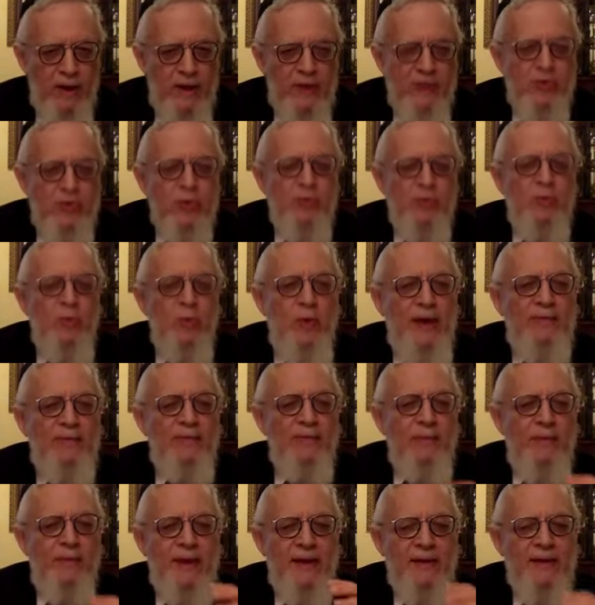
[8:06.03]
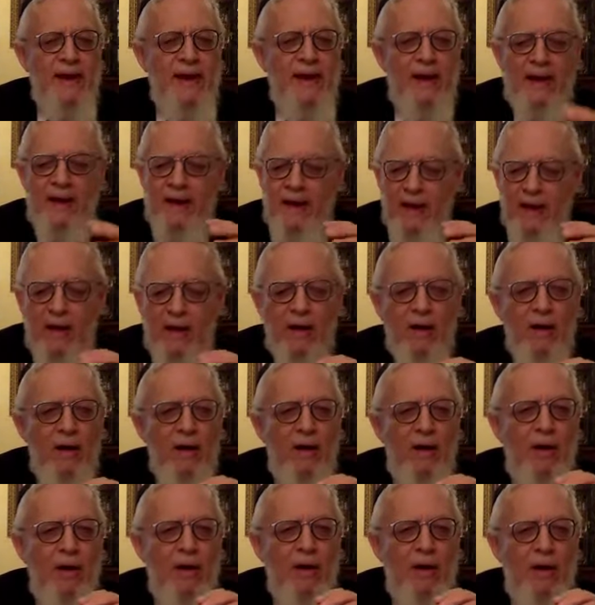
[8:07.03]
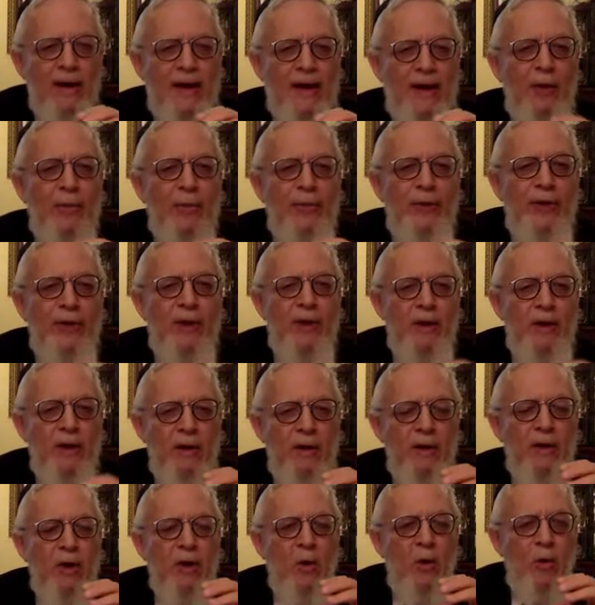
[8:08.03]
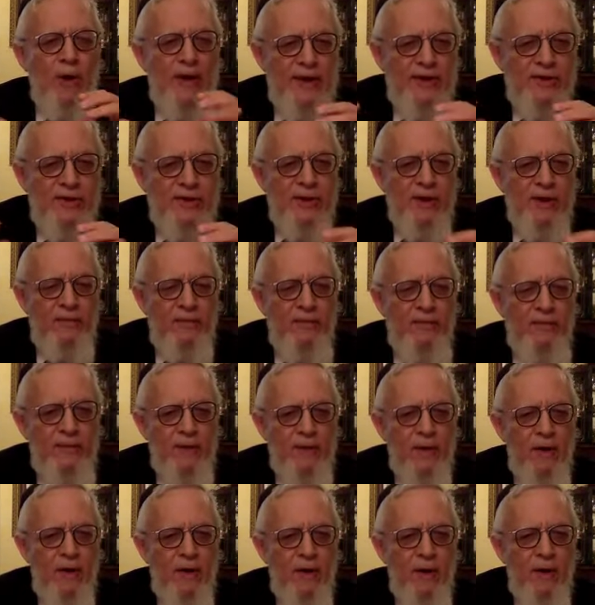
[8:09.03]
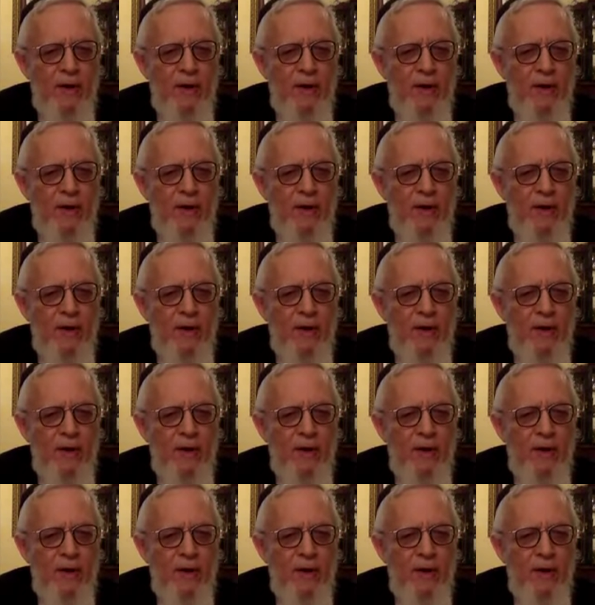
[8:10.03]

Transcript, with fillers: is because we have to maintain a healthy, cohesive,